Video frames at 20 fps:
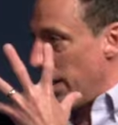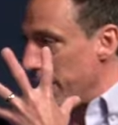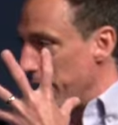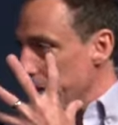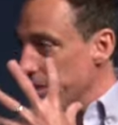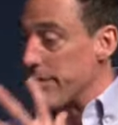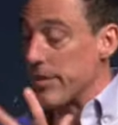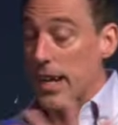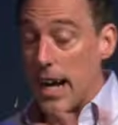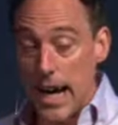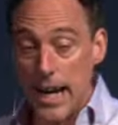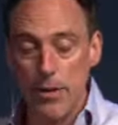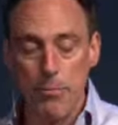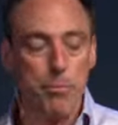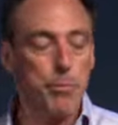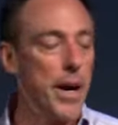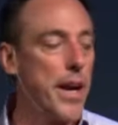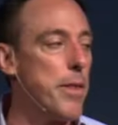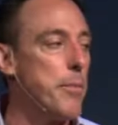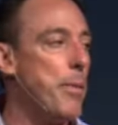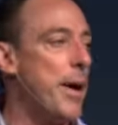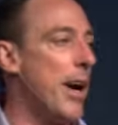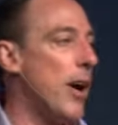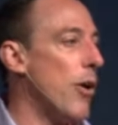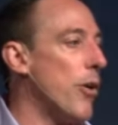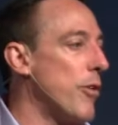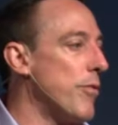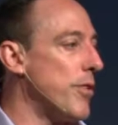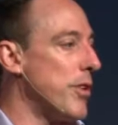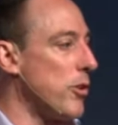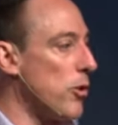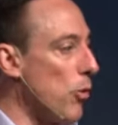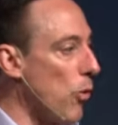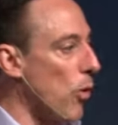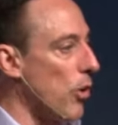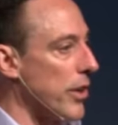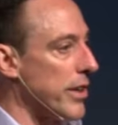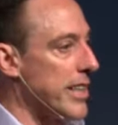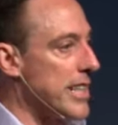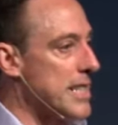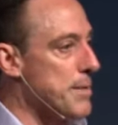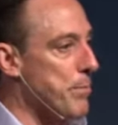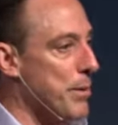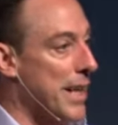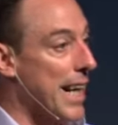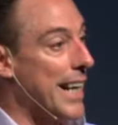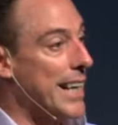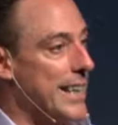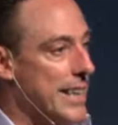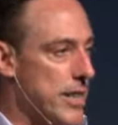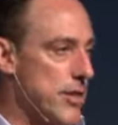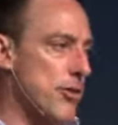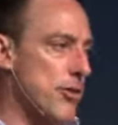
this guy by the power of the Lord, and he's blinded, he's